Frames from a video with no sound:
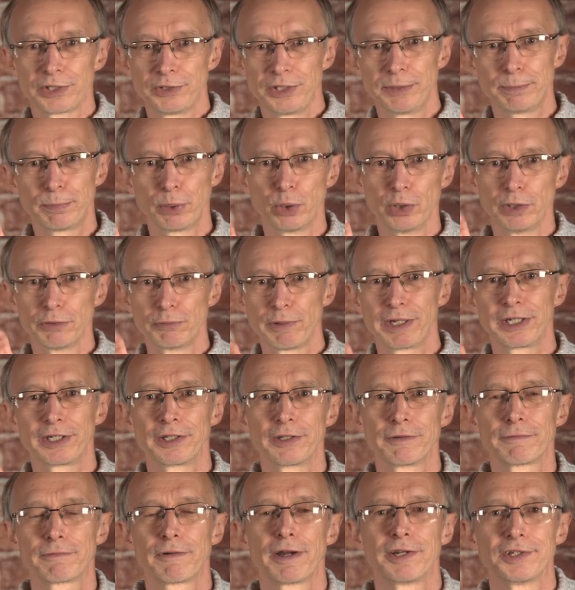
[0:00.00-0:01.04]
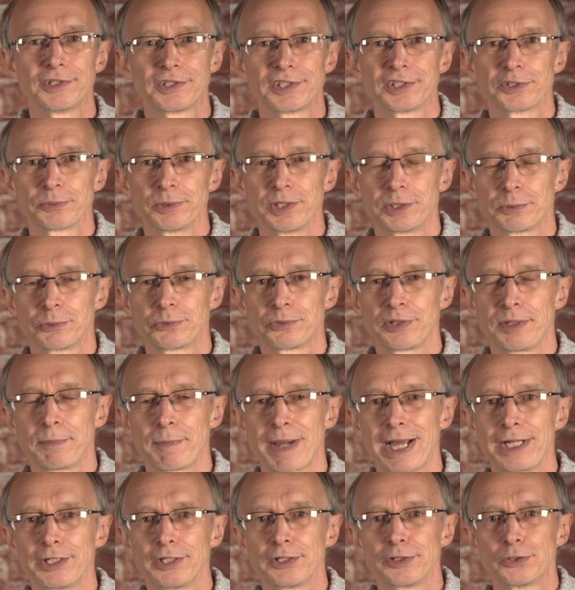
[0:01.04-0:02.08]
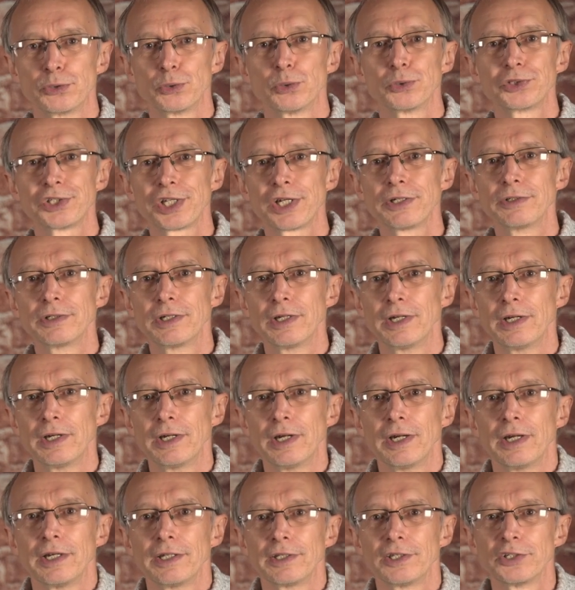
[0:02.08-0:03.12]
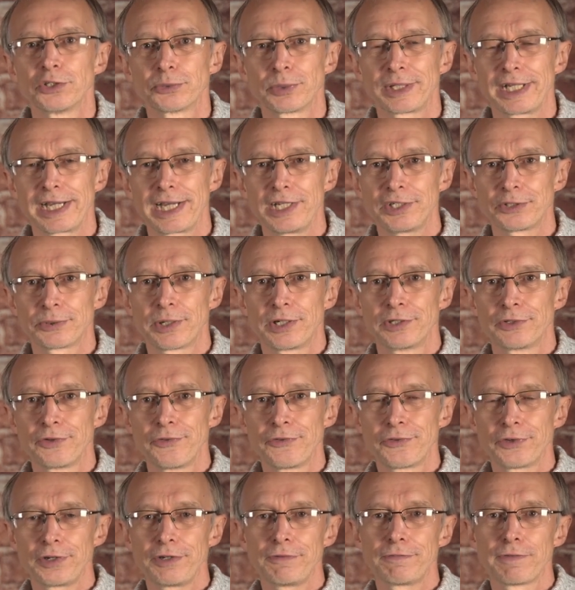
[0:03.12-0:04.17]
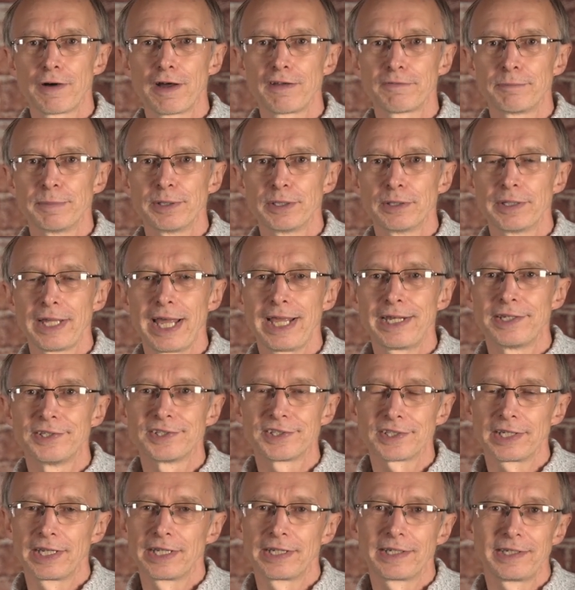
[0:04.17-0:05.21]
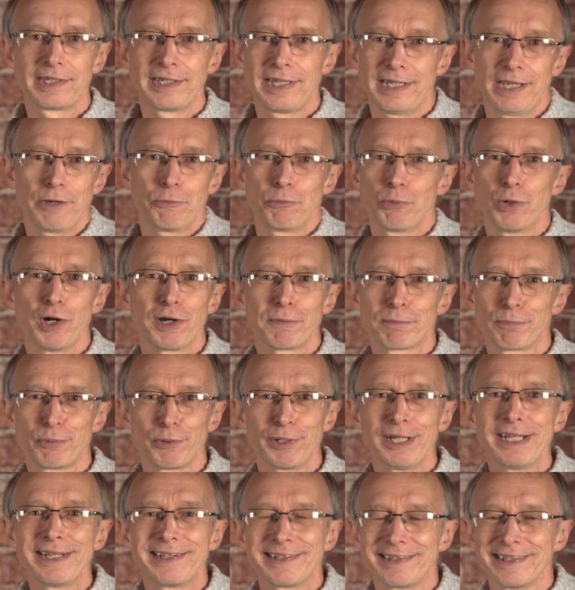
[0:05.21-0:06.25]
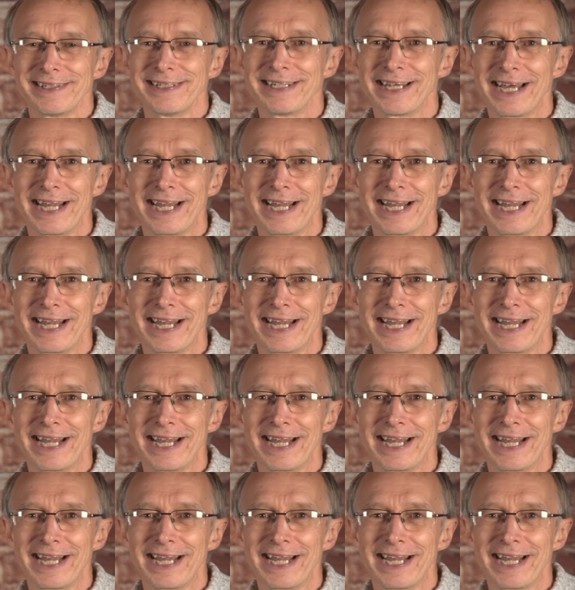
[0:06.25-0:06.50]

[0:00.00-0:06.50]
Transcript: You pull the ring at the front to switch between manual and auto. The 28 to 135 mm lens, and it worked brilliantly.